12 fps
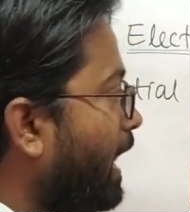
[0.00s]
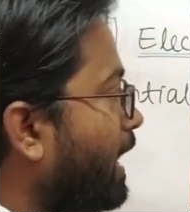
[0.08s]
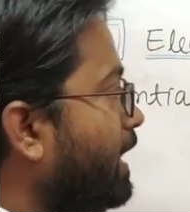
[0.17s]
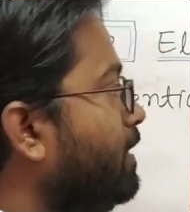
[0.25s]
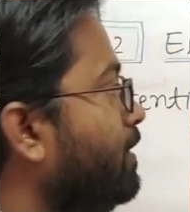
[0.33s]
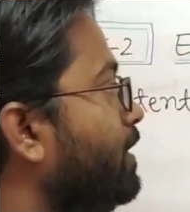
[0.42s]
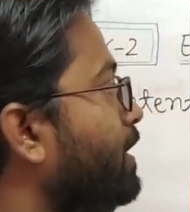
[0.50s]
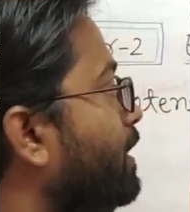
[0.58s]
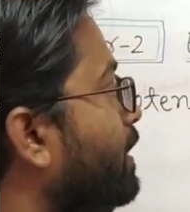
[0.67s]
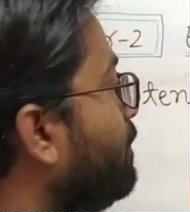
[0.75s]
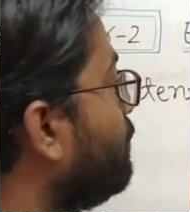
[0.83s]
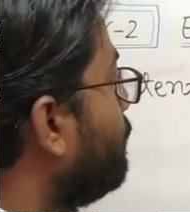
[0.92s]
and
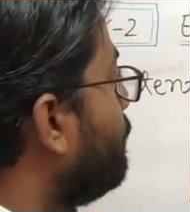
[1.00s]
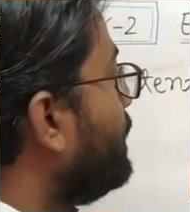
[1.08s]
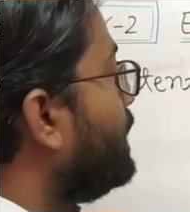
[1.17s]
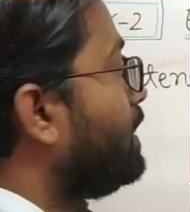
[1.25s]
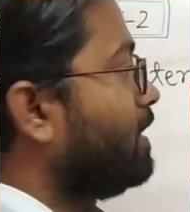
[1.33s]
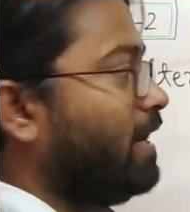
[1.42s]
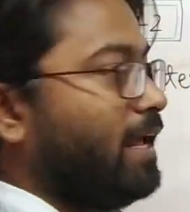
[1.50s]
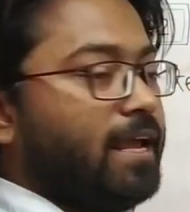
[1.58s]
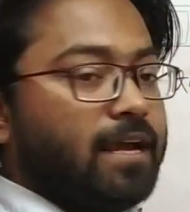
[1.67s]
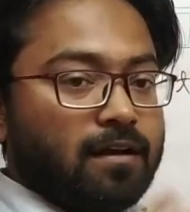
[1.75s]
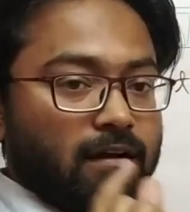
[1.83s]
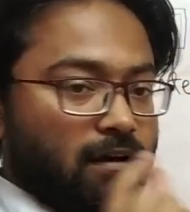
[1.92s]
if we
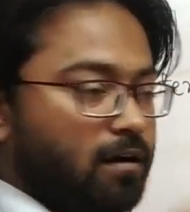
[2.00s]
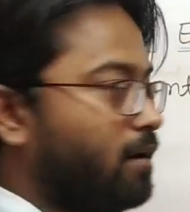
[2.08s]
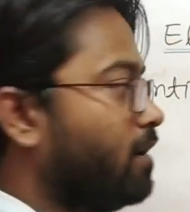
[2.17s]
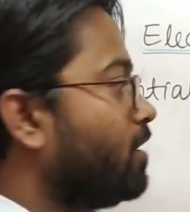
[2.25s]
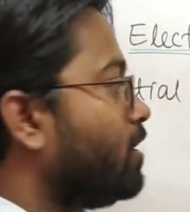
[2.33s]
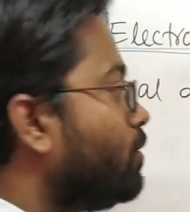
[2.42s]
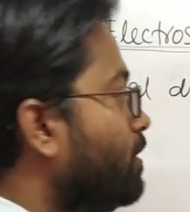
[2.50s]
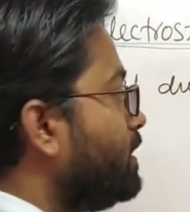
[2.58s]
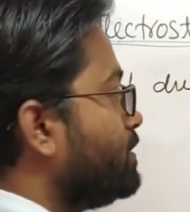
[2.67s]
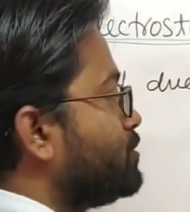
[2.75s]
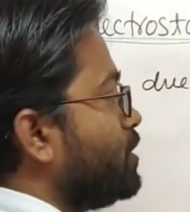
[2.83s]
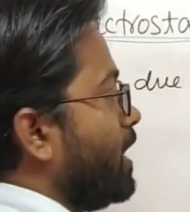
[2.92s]
take a
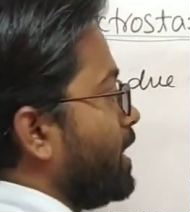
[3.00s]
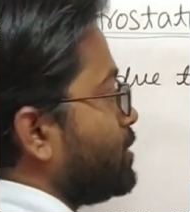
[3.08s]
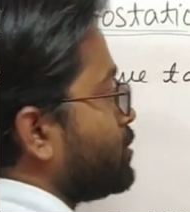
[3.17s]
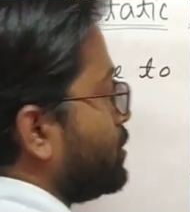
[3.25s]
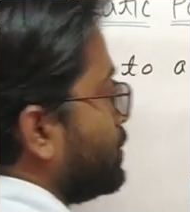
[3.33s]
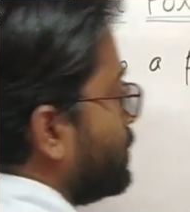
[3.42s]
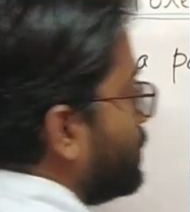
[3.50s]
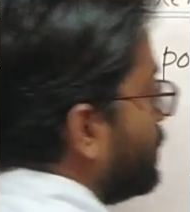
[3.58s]
unit charge